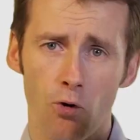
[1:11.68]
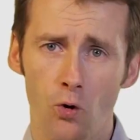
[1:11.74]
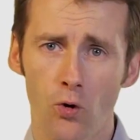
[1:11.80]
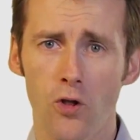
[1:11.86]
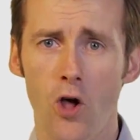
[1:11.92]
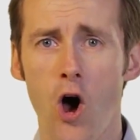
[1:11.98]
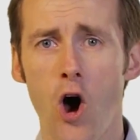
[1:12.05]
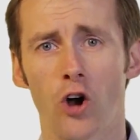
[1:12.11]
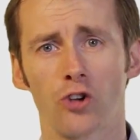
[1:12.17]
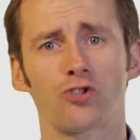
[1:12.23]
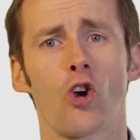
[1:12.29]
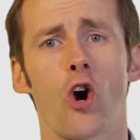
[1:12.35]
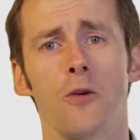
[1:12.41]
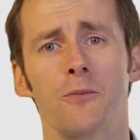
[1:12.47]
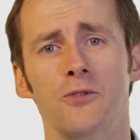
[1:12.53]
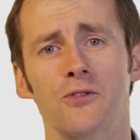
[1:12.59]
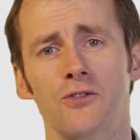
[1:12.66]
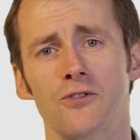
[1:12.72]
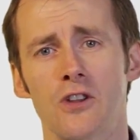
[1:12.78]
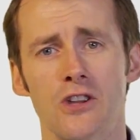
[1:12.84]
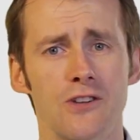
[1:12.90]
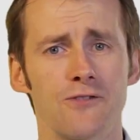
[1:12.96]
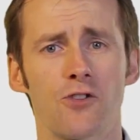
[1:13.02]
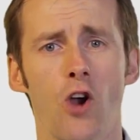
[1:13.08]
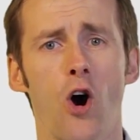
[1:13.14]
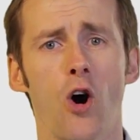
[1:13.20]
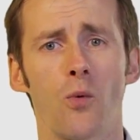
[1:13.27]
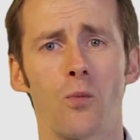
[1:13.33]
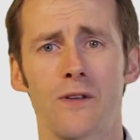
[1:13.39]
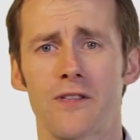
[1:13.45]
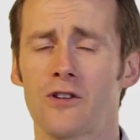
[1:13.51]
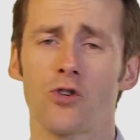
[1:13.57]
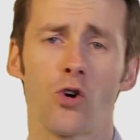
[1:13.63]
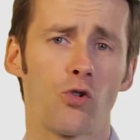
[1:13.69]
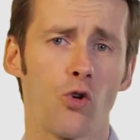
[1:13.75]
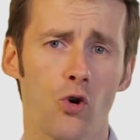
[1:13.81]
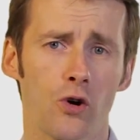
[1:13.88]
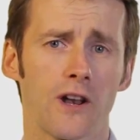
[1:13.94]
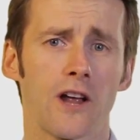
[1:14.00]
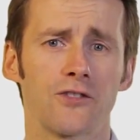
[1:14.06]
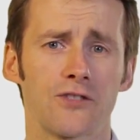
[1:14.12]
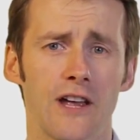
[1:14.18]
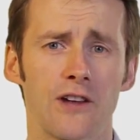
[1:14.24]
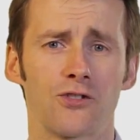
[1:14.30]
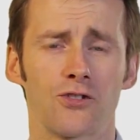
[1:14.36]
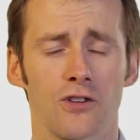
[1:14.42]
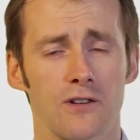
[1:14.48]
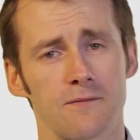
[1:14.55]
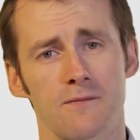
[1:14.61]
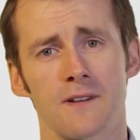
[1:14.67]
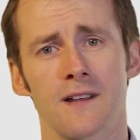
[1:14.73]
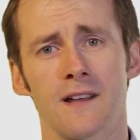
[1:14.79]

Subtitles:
all the hot jobs that you've got within your organisation.